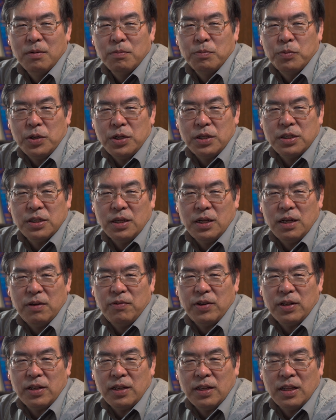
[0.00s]
please
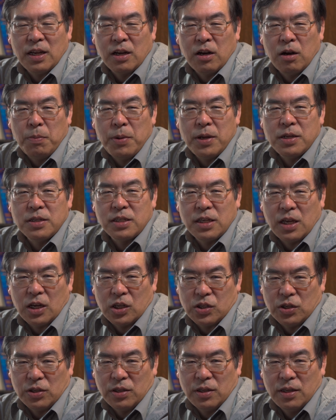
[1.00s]
leave it in the comment
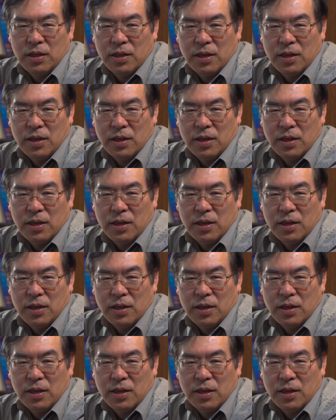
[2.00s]
section.